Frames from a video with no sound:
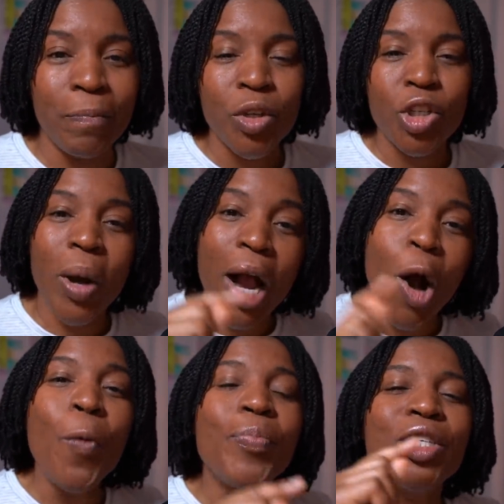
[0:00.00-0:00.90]
So I
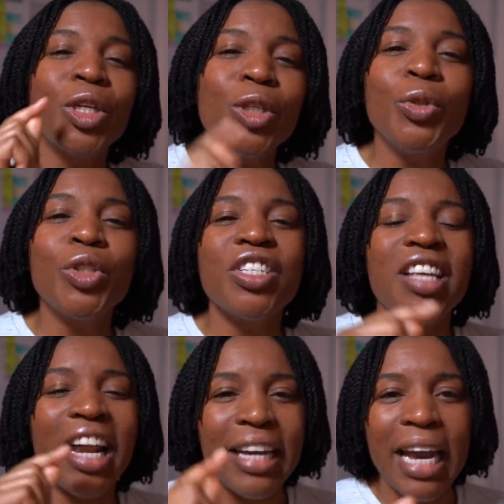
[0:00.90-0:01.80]
hope the solutions that
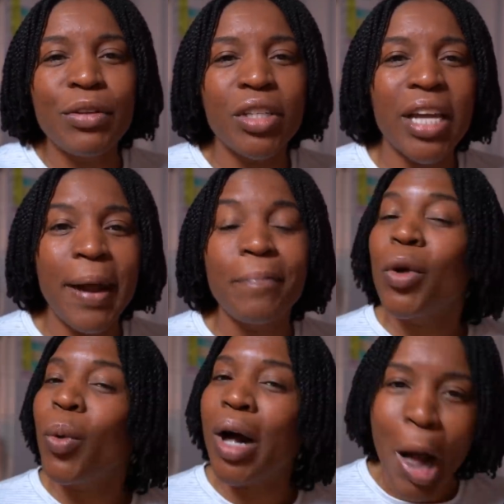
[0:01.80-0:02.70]
I gave you today
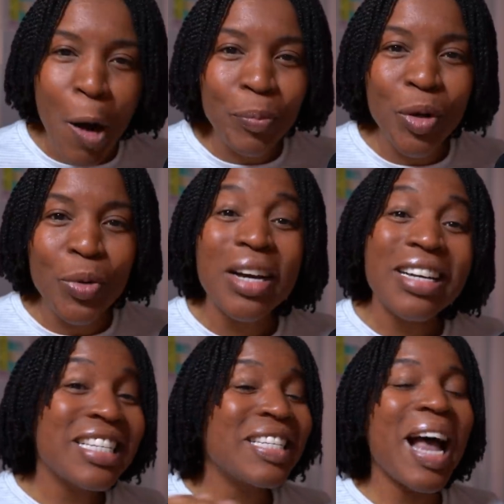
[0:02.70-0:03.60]
will help you
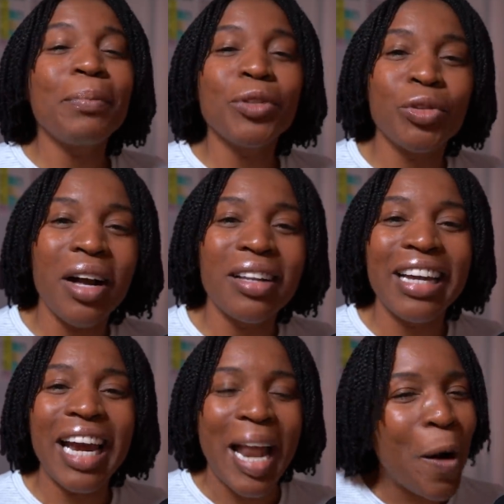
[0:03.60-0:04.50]
stop struggling
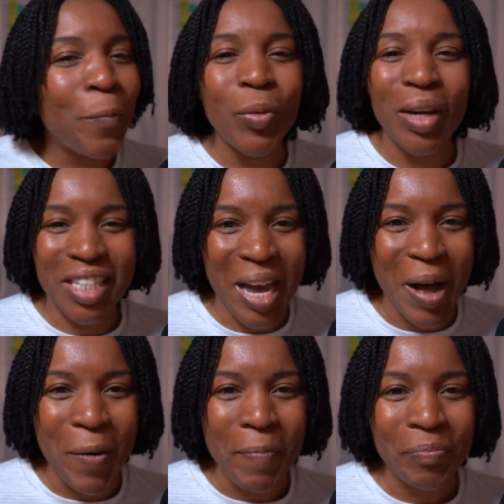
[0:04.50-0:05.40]
and help you
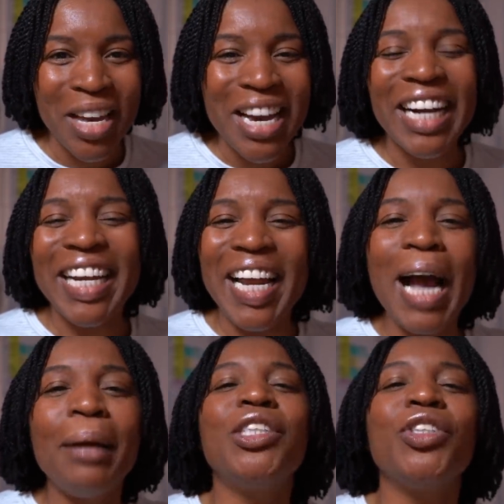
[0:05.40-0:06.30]
excel. Again,
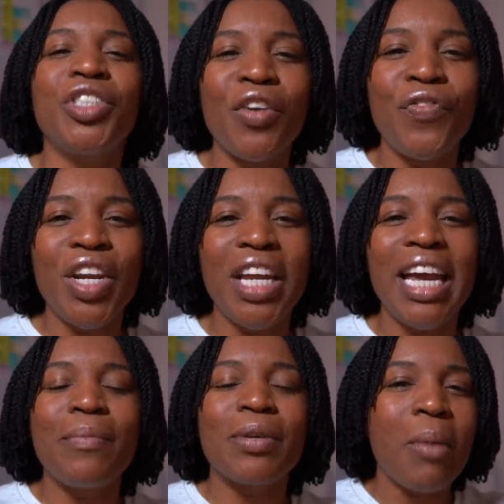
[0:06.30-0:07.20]
I'm Teacher Tiffany.
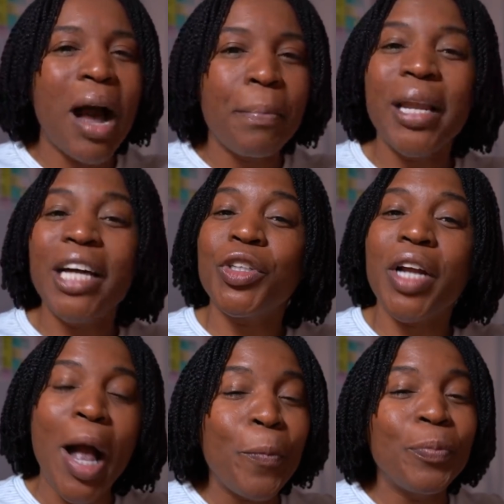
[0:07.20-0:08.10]
It was my pleasure to
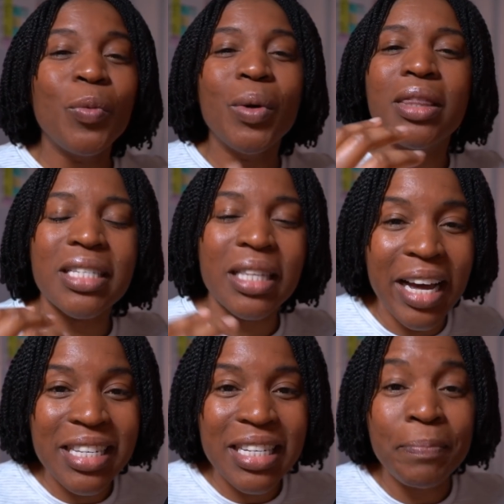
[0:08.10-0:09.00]
help you with this
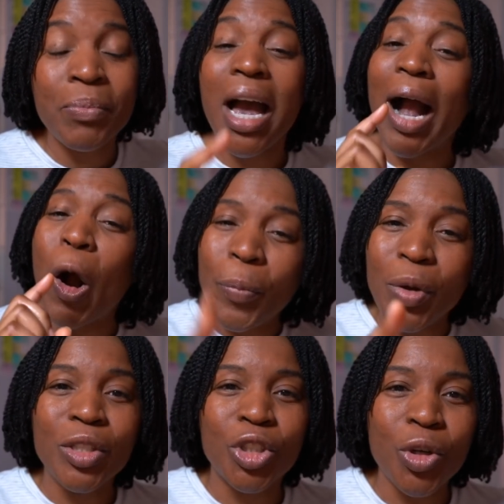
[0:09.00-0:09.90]
lesson. I hope you
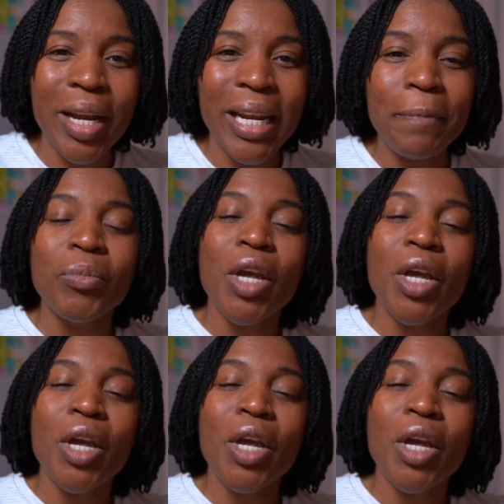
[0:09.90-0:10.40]
enjoyed it.